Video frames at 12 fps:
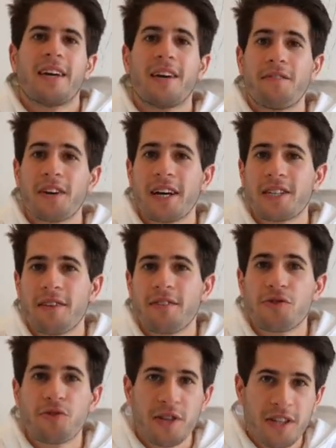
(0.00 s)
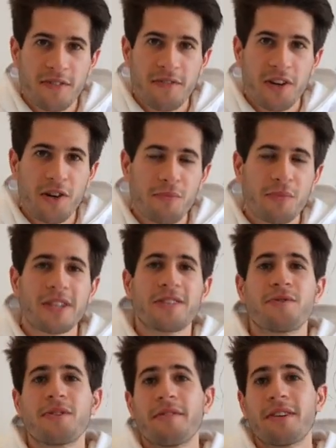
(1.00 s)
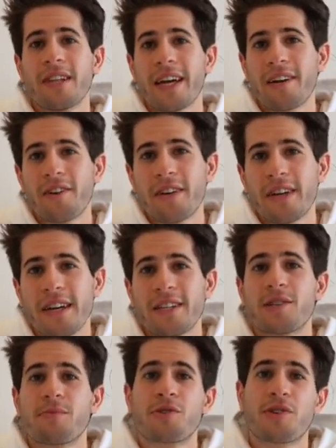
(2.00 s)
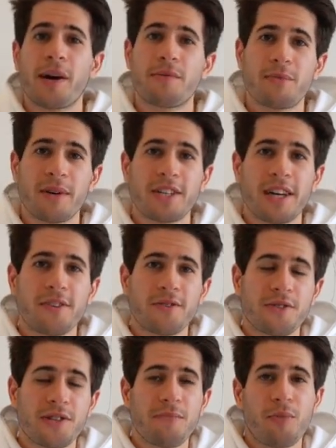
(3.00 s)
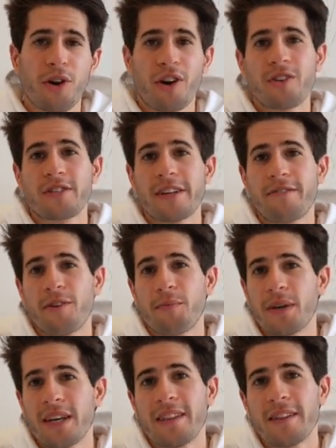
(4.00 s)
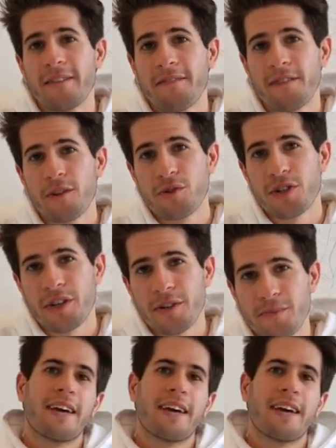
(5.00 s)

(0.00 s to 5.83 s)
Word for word: If you guys have enjoyed this video, please do leave a like on it and subscribe to my channel to see more content from me in the future.